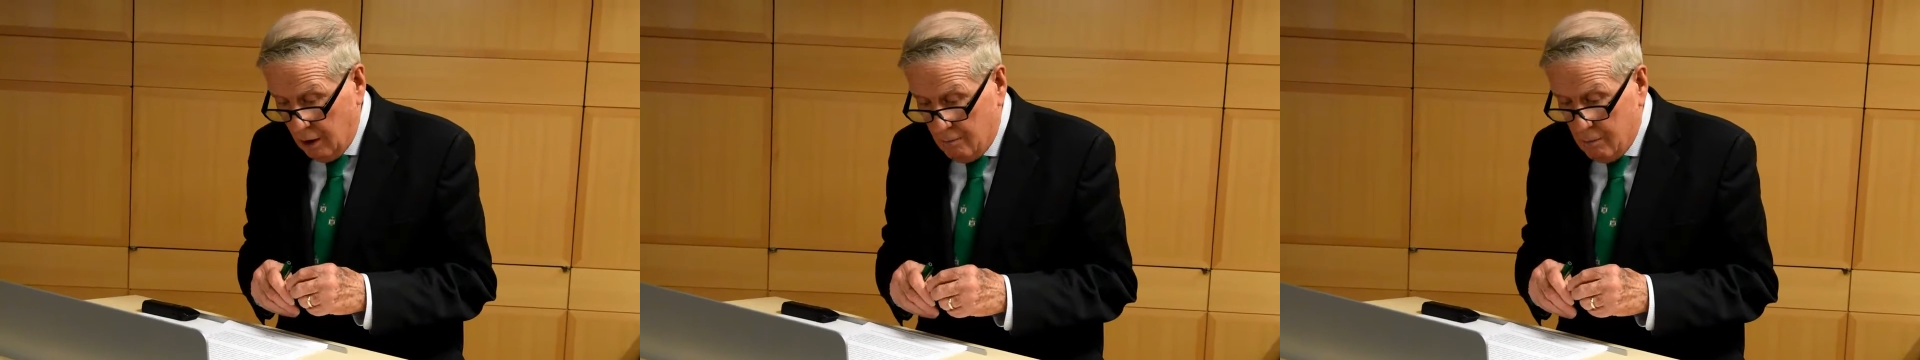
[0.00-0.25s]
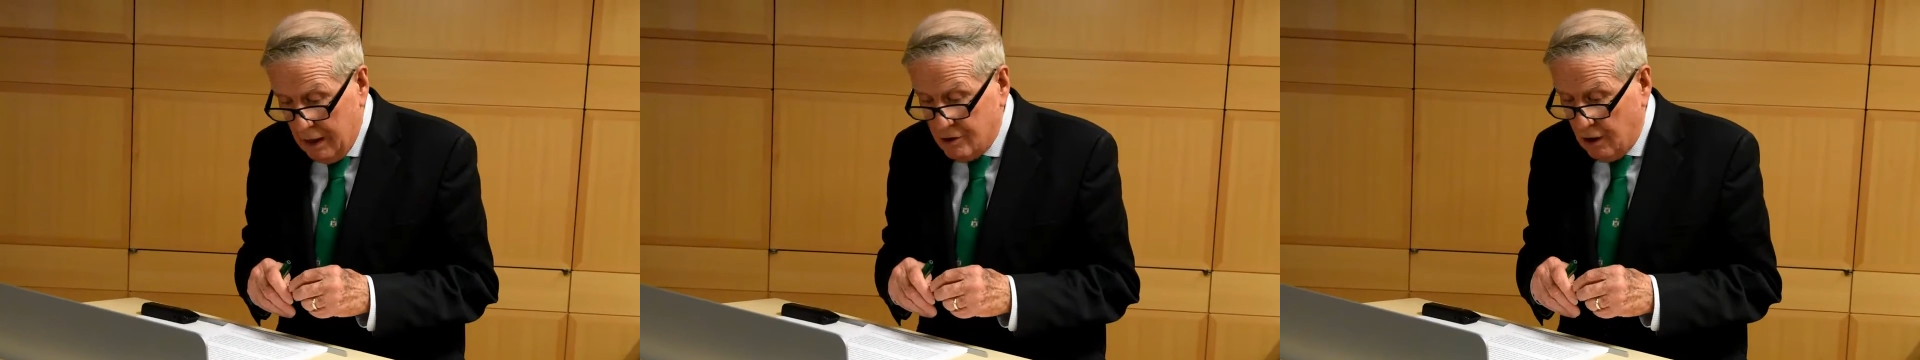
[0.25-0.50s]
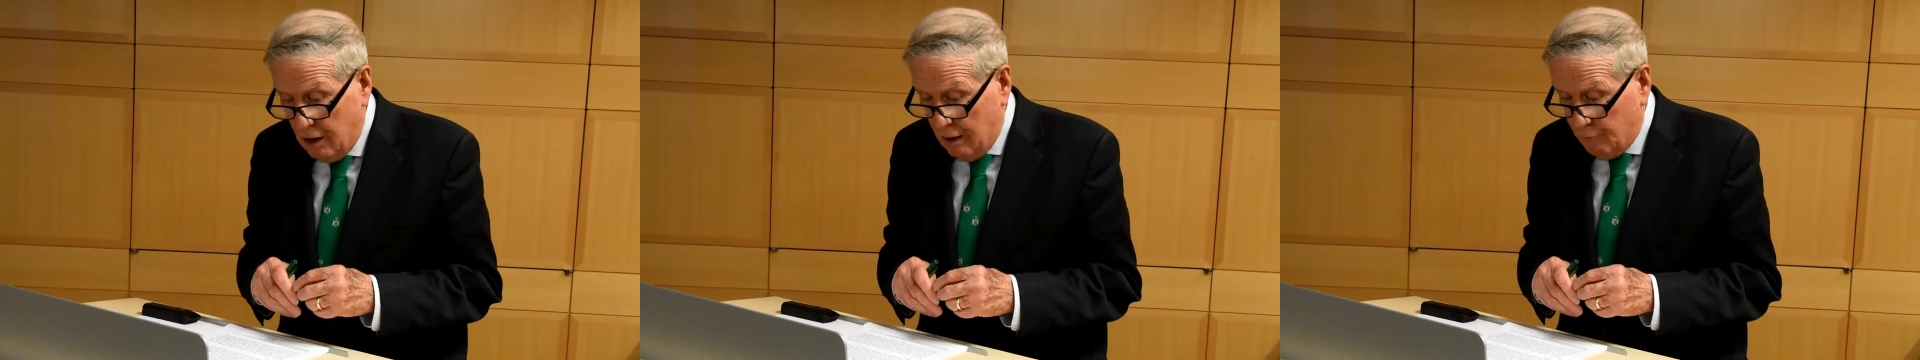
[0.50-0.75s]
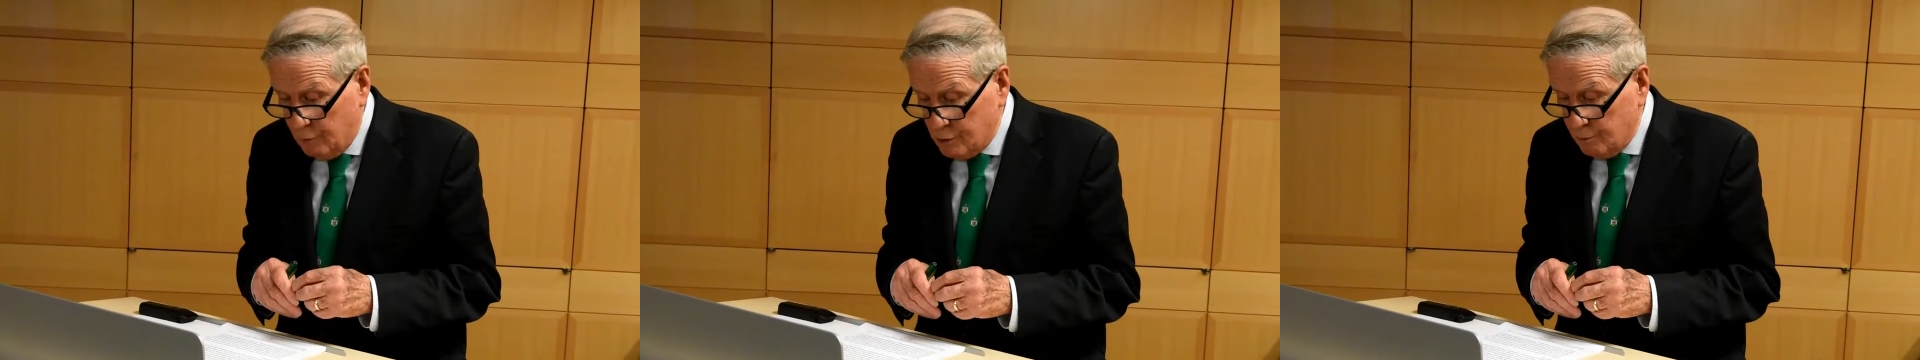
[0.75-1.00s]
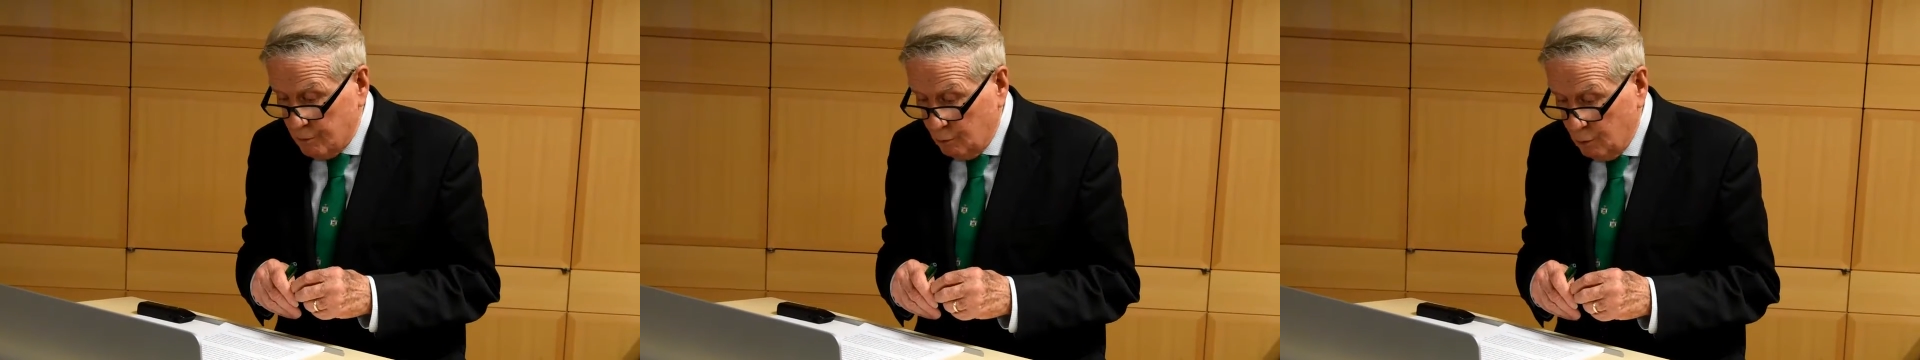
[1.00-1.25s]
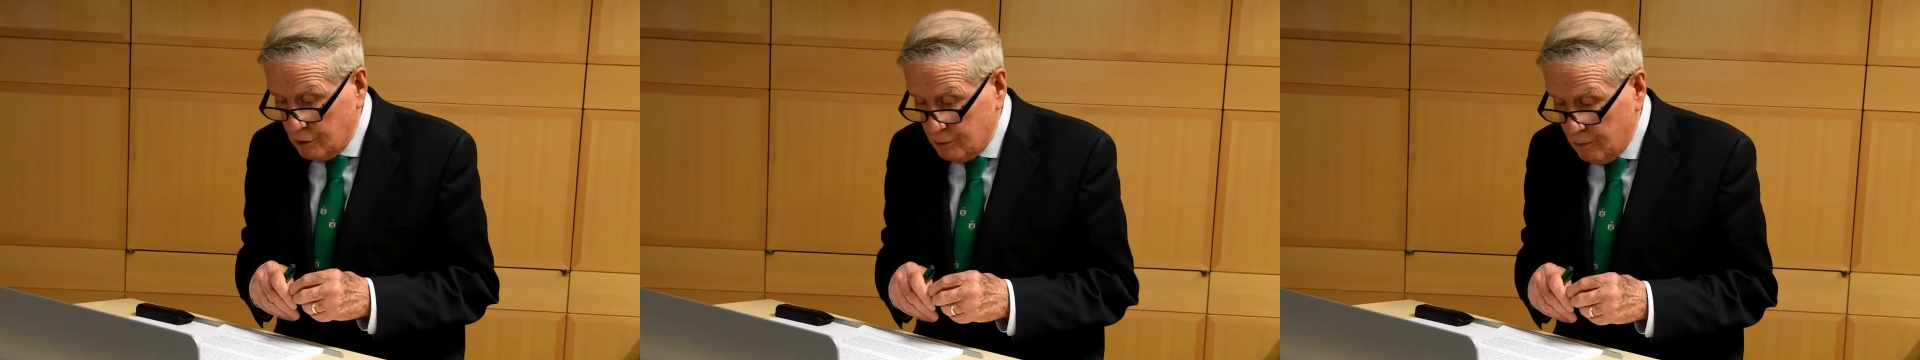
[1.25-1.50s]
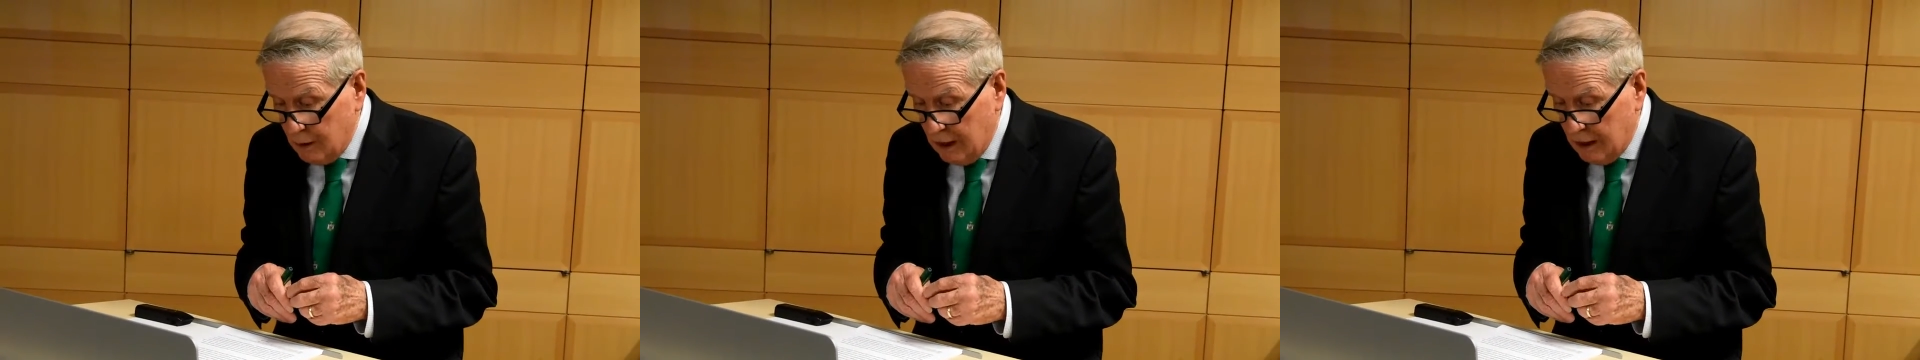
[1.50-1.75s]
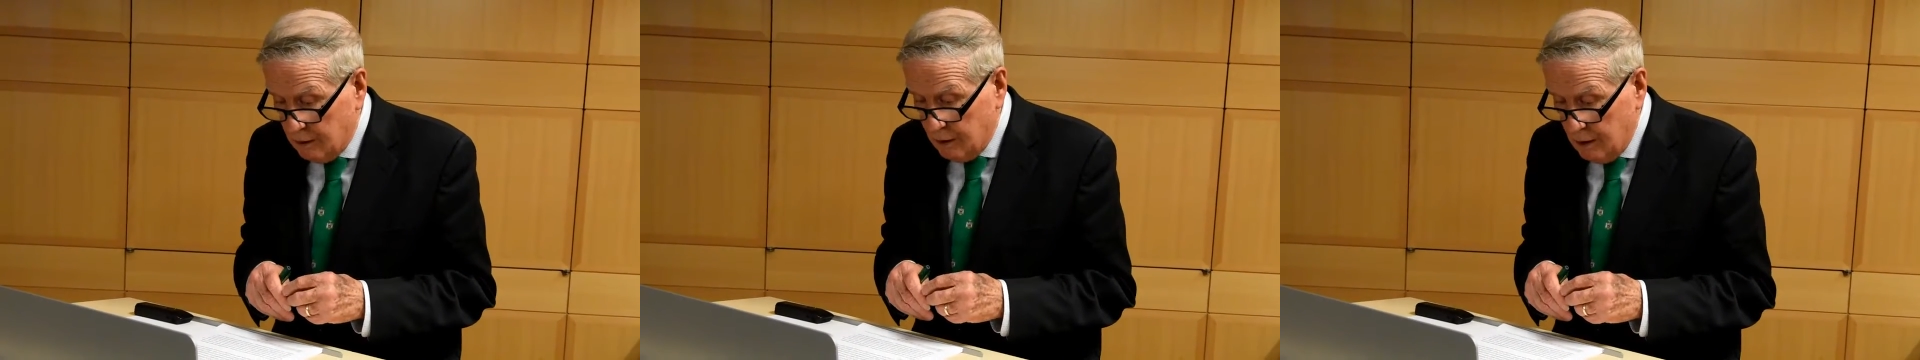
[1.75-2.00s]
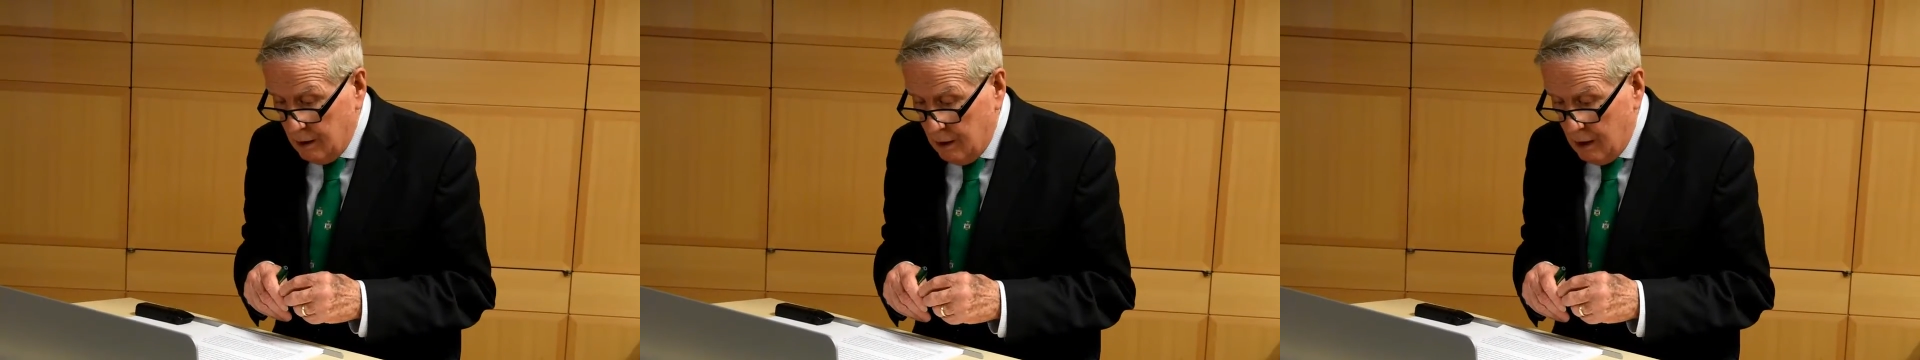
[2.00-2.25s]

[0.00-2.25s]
a major effort was, was made